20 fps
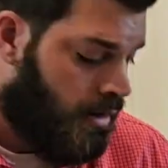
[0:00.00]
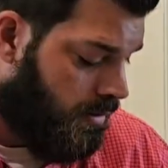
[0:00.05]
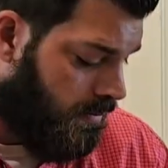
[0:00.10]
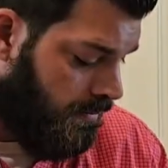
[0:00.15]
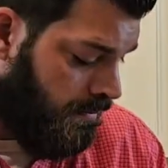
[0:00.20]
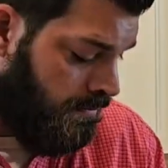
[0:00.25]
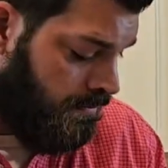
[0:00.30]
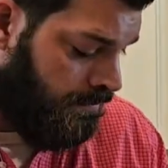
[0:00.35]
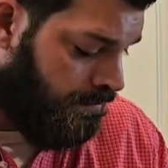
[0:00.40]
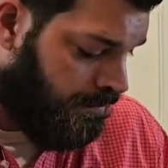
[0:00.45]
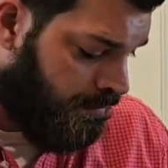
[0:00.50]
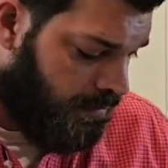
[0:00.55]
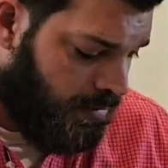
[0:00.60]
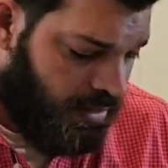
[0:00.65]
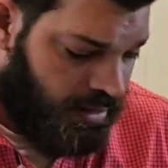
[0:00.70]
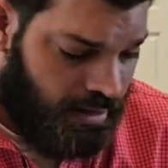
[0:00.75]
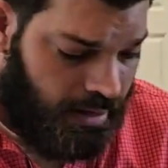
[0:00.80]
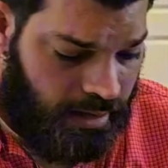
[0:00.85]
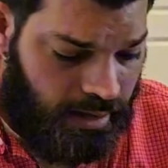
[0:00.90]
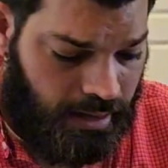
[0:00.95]

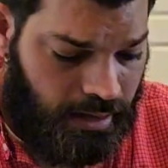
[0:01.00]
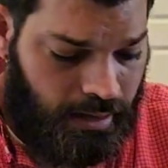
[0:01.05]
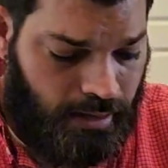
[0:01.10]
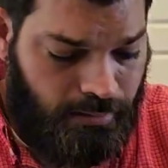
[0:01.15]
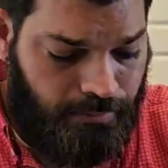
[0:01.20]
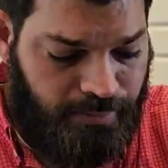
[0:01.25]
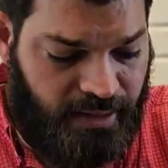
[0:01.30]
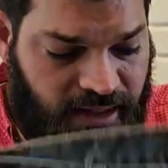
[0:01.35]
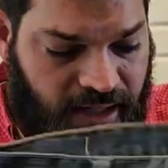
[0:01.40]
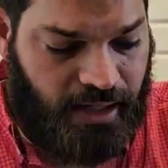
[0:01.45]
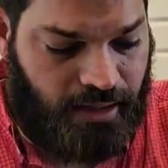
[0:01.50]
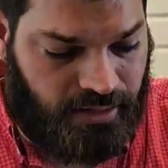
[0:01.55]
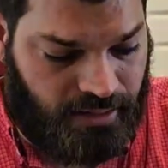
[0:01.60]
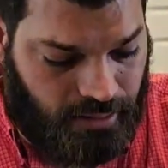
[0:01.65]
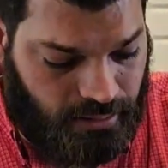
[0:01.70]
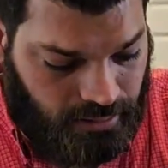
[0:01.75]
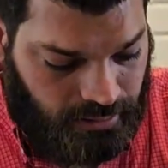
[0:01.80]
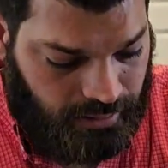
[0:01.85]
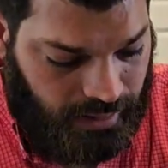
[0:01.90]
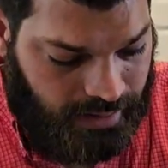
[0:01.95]
Because
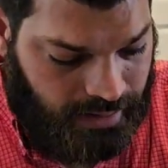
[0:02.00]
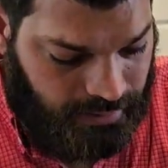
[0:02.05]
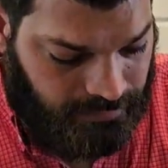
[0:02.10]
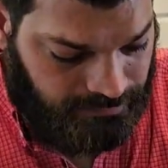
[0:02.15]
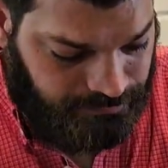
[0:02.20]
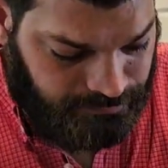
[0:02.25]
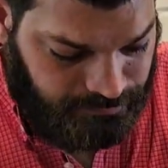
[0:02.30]
they're light